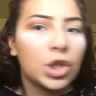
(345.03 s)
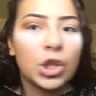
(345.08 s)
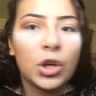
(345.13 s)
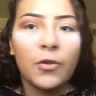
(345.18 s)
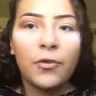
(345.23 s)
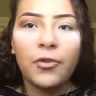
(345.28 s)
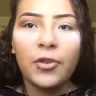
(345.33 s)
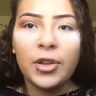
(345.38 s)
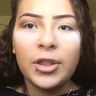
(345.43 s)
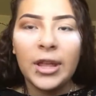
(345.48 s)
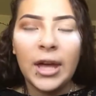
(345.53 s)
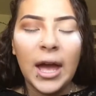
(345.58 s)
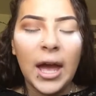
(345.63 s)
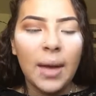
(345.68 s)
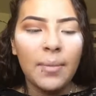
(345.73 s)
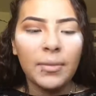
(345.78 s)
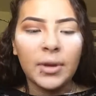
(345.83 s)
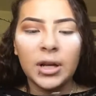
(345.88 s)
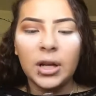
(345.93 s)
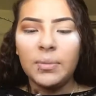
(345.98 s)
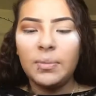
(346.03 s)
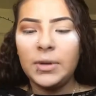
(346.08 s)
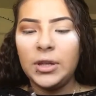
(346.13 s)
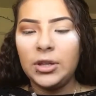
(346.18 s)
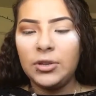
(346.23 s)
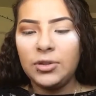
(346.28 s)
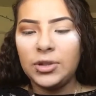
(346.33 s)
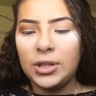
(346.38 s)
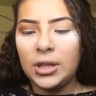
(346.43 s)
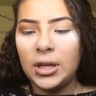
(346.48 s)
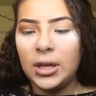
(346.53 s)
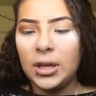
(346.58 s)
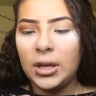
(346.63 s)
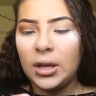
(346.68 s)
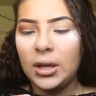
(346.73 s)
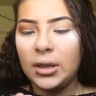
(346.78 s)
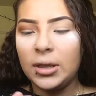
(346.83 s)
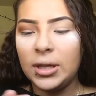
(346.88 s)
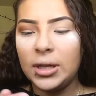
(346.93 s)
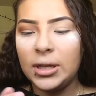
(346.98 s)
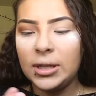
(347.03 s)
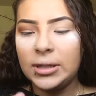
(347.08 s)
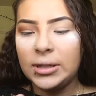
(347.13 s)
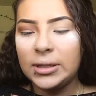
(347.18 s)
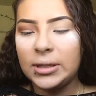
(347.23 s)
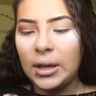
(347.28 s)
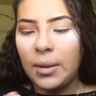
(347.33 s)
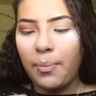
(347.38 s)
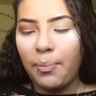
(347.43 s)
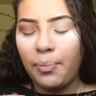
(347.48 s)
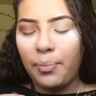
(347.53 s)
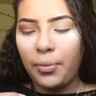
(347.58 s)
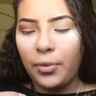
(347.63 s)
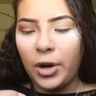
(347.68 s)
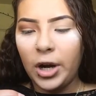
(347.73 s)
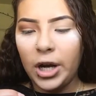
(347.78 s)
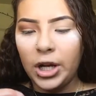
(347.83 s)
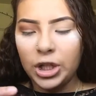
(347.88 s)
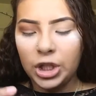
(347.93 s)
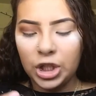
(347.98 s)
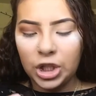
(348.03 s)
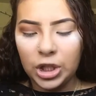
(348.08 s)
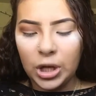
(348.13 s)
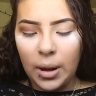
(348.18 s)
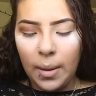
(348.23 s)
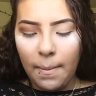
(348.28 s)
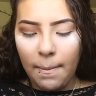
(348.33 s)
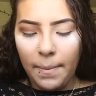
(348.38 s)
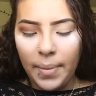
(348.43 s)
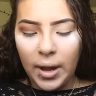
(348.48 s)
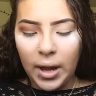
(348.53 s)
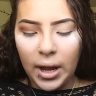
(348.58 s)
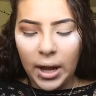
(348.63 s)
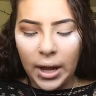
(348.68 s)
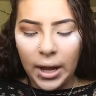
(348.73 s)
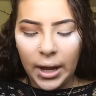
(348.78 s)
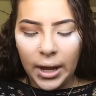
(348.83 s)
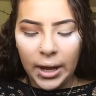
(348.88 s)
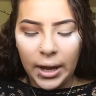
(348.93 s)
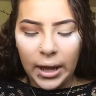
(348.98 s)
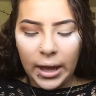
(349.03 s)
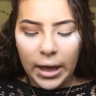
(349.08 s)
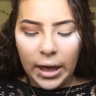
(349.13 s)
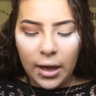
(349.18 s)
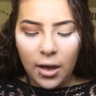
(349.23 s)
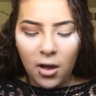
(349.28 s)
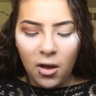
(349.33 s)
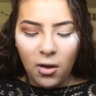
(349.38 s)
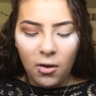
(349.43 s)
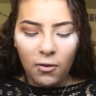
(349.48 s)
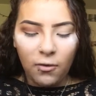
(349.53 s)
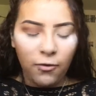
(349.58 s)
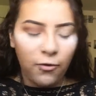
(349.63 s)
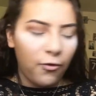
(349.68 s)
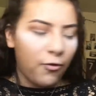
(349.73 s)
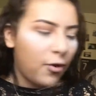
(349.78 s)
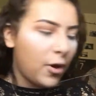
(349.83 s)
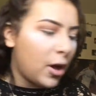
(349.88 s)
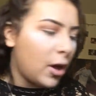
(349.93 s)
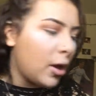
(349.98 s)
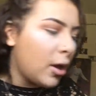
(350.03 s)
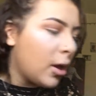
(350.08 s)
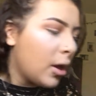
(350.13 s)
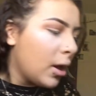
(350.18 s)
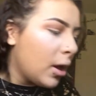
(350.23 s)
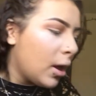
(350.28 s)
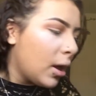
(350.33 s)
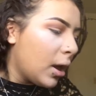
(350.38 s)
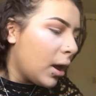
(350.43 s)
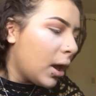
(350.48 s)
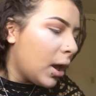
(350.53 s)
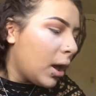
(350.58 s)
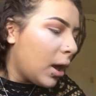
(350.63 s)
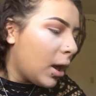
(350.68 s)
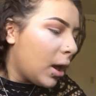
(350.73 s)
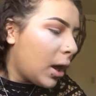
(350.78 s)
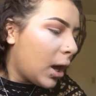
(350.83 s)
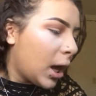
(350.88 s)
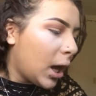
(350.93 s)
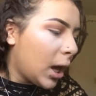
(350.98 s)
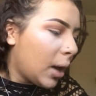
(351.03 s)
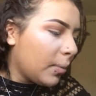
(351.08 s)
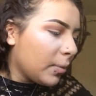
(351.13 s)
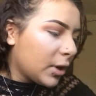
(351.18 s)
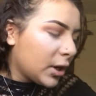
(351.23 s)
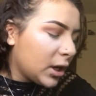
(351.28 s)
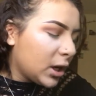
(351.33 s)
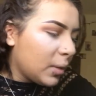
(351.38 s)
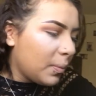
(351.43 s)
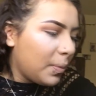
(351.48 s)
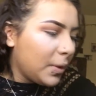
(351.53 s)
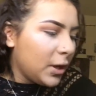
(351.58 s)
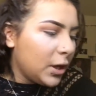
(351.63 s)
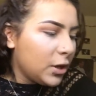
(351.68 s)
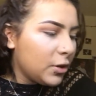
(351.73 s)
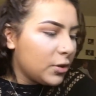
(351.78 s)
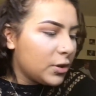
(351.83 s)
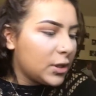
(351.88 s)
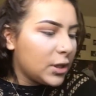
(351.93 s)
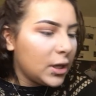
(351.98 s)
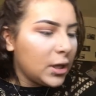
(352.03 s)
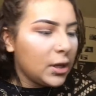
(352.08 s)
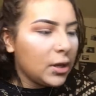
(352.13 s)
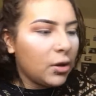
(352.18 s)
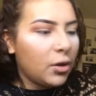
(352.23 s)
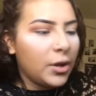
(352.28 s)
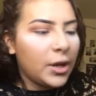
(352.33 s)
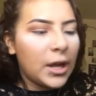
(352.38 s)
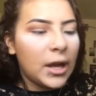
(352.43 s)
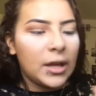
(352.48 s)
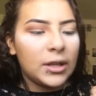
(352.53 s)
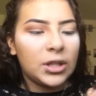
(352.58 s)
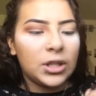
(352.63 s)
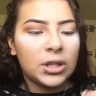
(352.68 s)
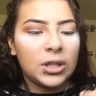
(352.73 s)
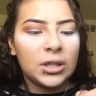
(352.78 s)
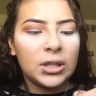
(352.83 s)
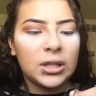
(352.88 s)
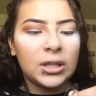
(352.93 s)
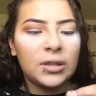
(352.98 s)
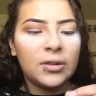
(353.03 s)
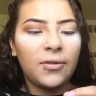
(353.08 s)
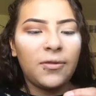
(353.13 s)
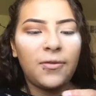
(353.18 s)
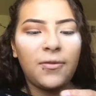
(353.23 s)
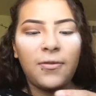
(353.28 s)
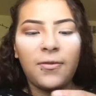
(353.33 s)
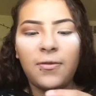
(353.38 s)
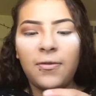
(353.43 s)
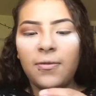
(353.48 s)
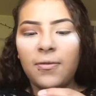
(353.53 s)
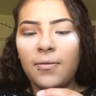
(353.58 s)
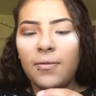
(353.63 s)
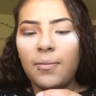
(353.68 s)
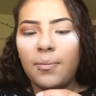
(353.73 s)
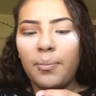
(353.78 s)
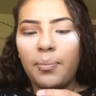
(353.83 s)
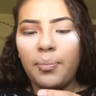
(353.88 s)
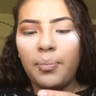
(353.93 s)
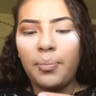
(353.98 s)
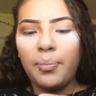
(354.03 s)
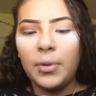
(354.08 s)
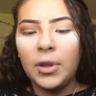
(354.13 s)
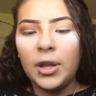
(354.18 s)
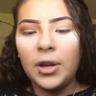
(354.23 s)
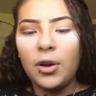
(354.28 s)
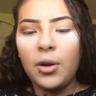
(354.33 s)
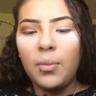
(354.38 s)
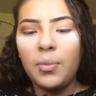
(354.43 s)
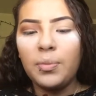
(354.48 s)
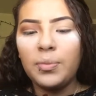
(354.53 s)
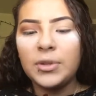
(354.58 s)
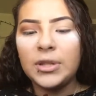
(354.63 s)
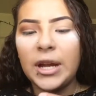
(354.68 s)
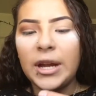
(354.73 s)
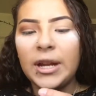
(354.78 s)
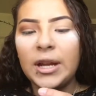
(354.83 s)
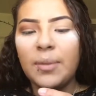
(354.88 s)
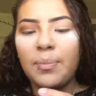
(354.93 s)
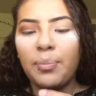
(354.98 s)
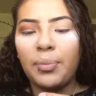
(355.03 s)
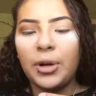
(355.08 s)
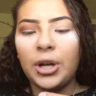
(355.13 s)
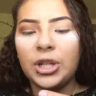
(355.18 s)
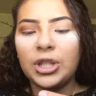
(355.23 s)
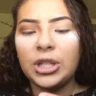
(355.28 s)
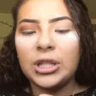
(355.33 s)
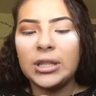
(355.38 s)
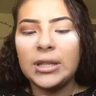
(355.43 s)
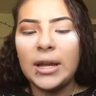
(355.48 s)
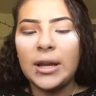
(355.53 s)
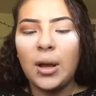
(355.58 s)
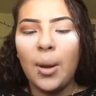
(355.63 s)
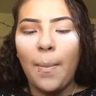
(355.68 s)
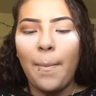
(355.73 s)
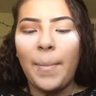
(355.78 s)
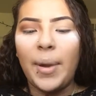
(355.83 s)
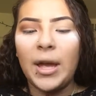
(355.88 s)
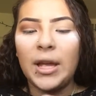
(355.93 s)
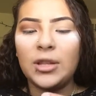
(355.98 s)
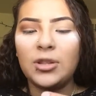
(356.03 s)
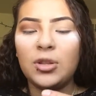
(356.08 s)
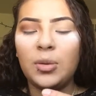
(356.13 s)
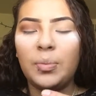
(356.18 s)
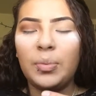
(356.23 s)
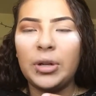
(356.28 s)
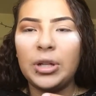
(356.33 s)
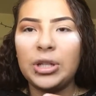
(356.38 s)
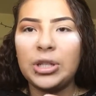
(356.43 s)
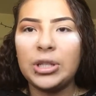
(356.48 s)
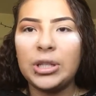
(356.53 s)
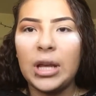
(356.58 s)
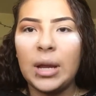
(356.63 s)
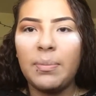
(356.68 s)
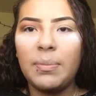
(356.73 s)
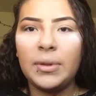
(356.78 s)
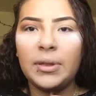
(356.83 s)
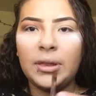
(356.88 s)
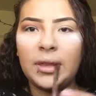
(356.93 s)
So for that, I'm gonna be using this brush by ELF. I'm gonna be using, oh yeah, just this little tiny brush. It's like a pencil brush type of